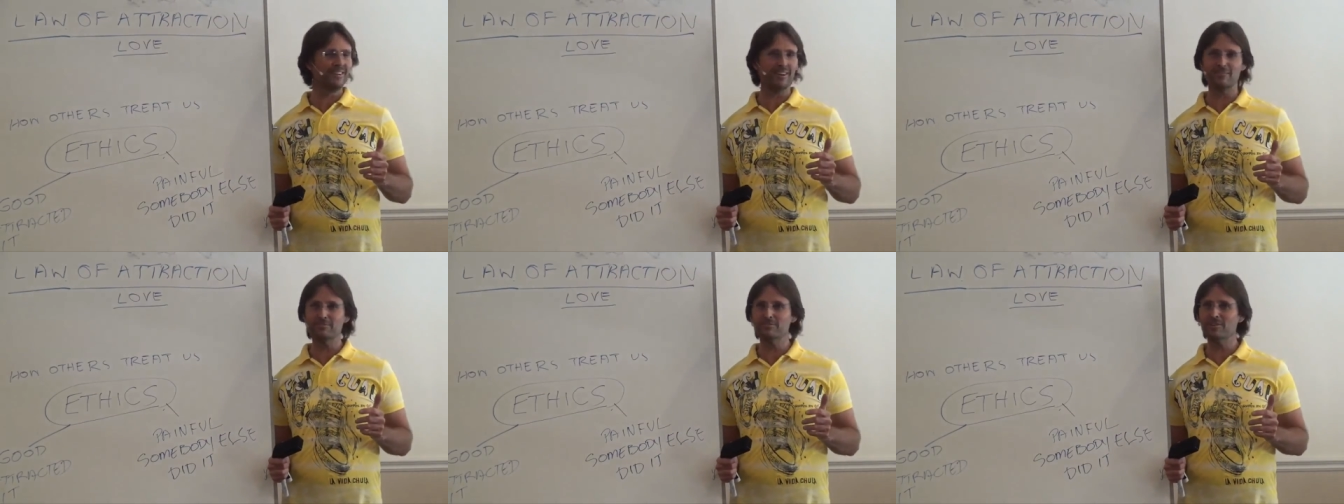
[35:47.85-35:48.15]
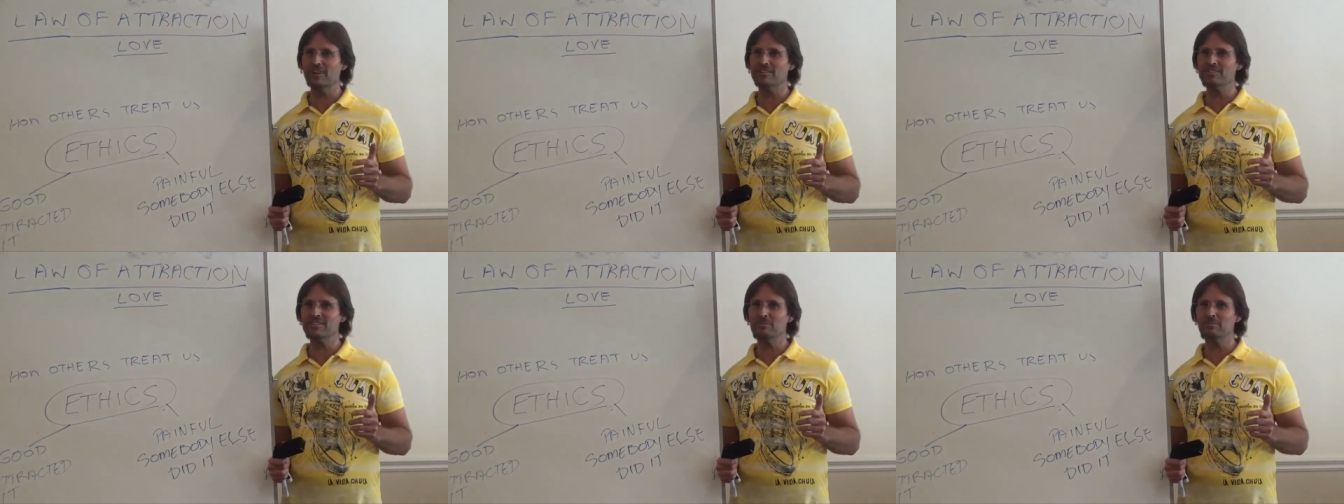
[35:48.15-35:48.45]
I've
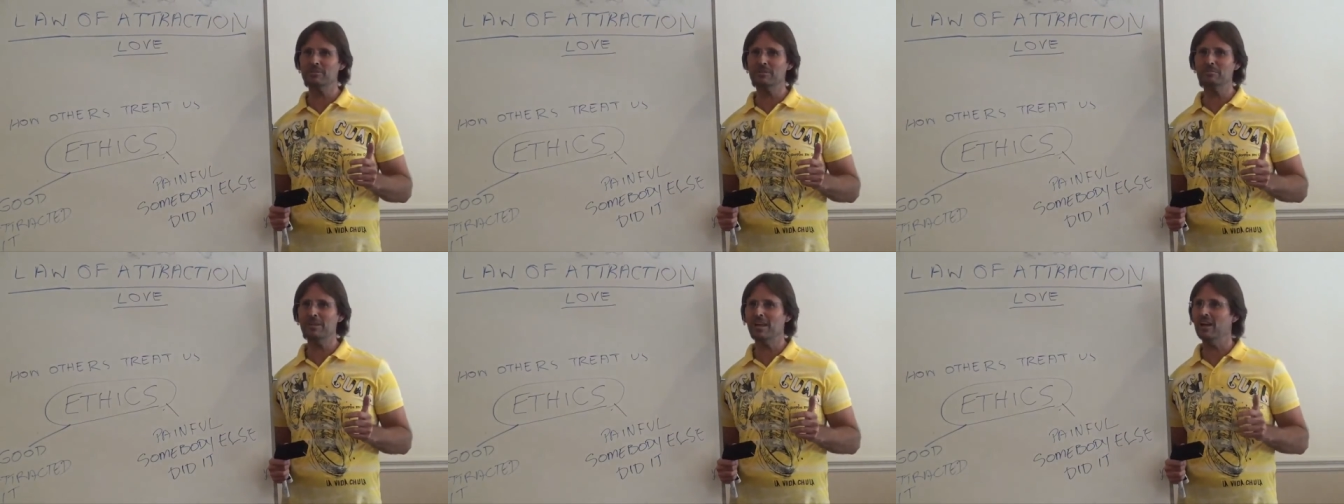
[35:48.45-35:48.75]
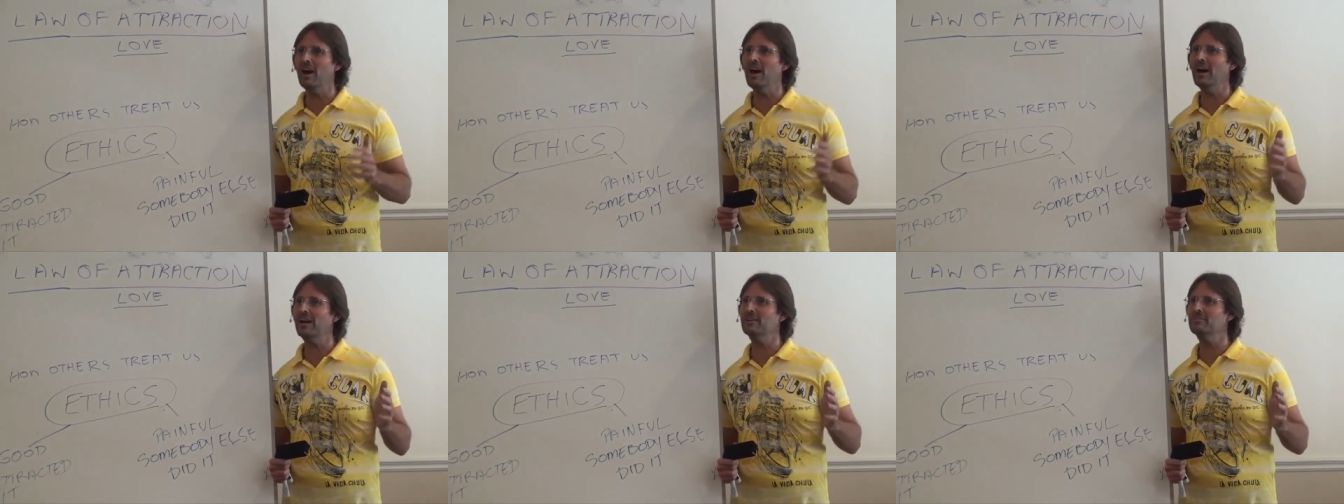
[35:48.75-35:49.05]
got someone to blame.
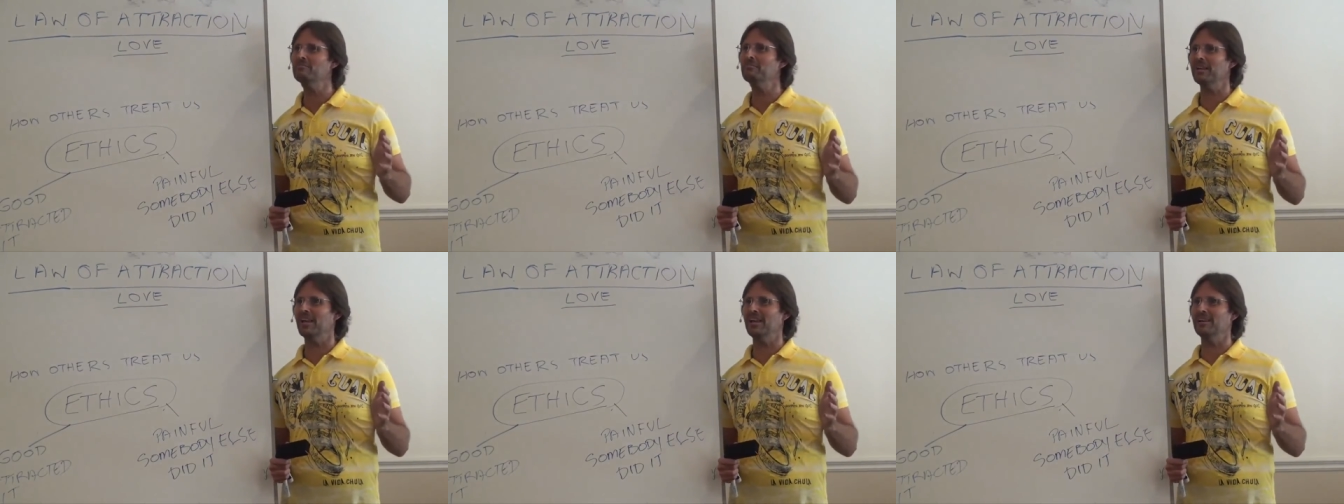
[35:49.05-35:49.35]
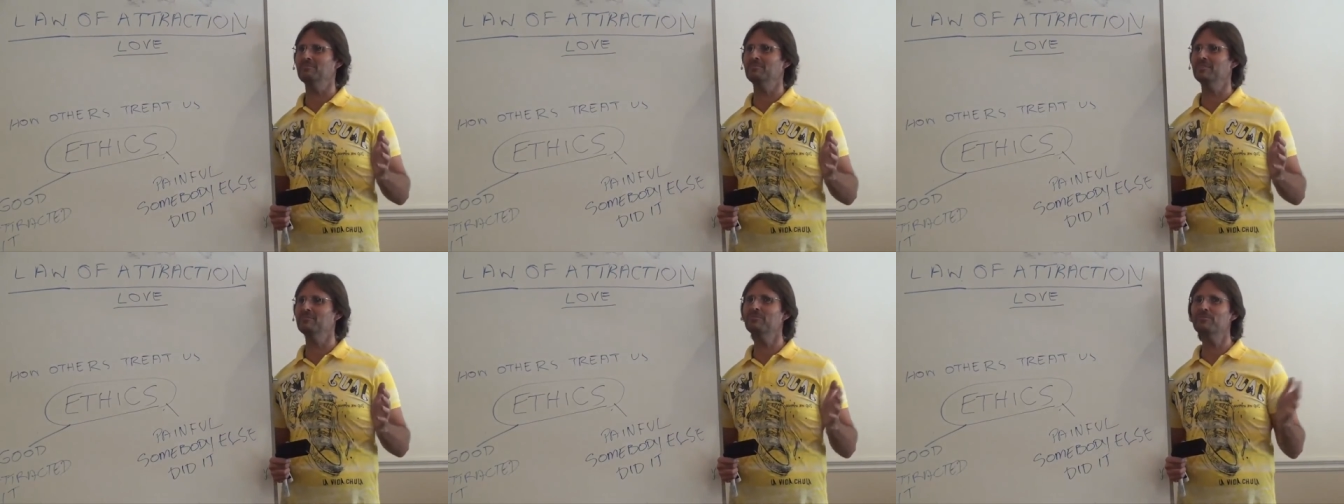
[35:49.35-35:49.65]
I can
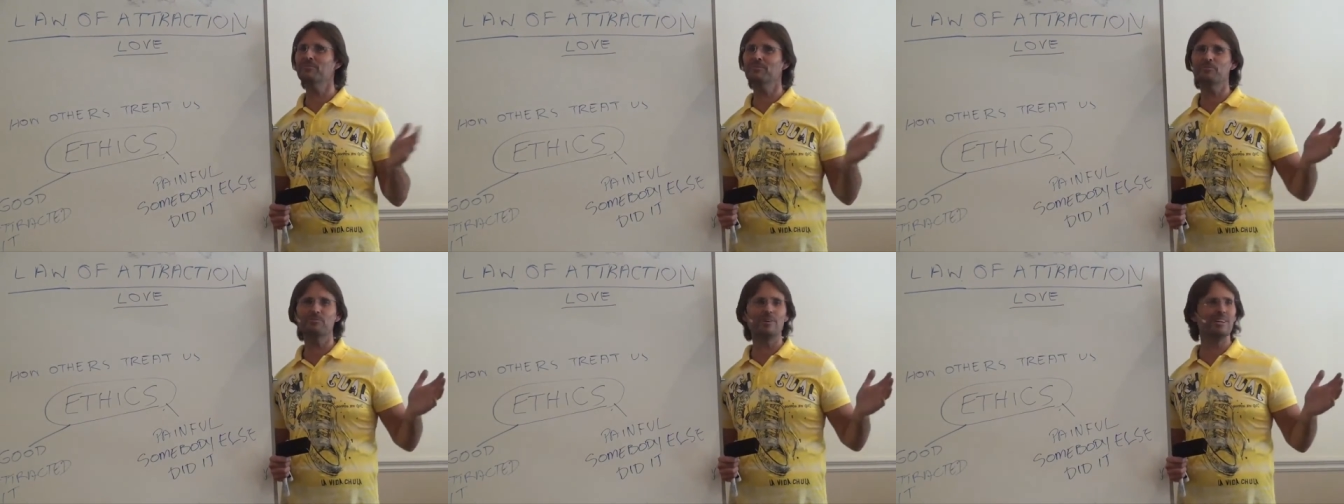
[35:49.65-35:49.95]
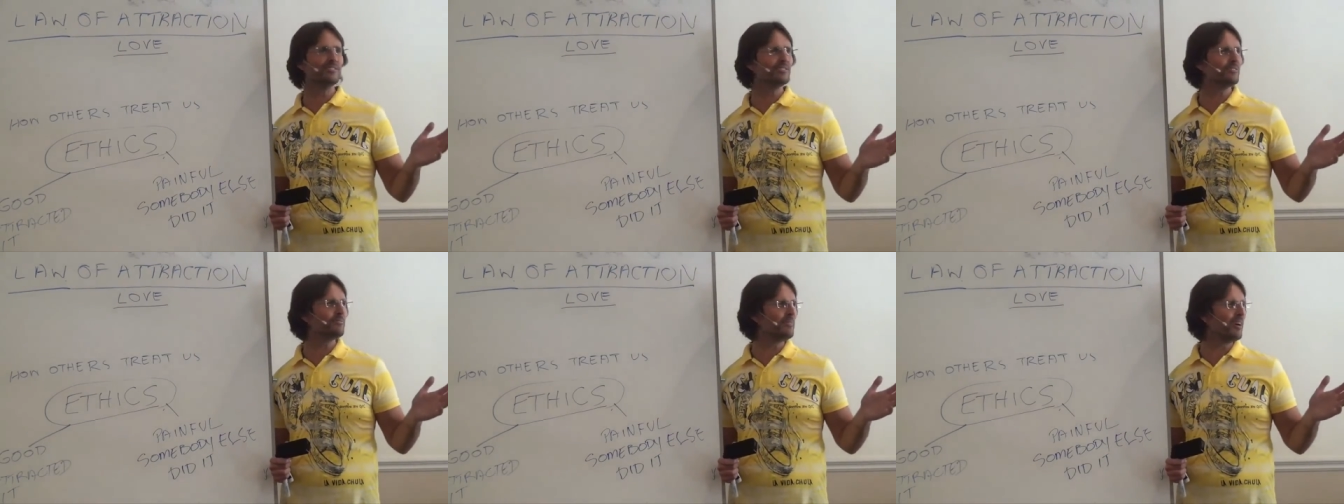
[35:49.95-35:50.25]
blame them for the
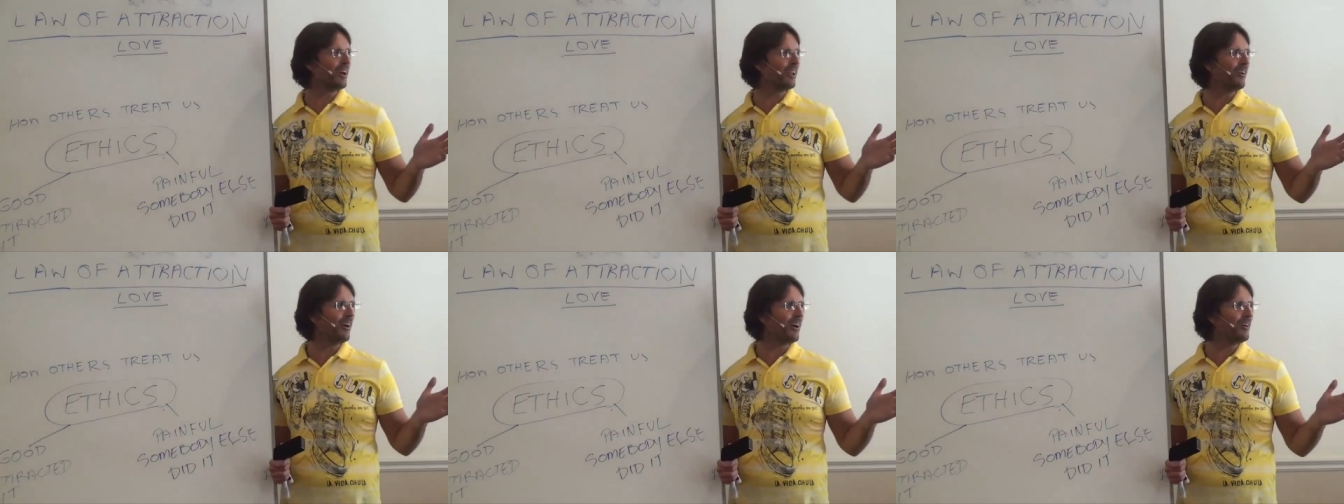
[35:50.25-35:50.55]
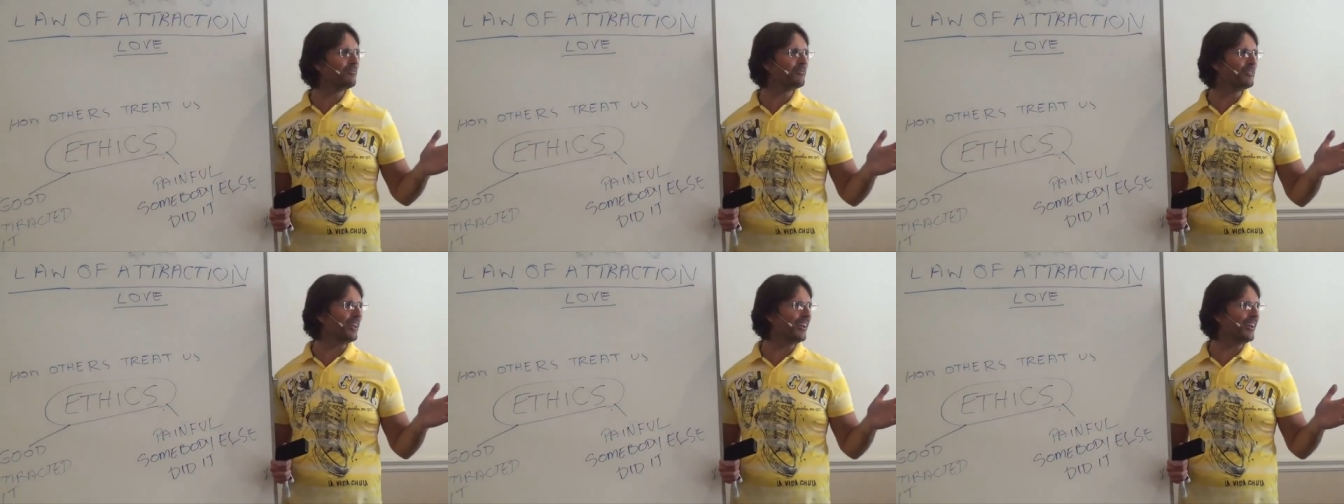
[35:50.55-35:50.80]
rest of my life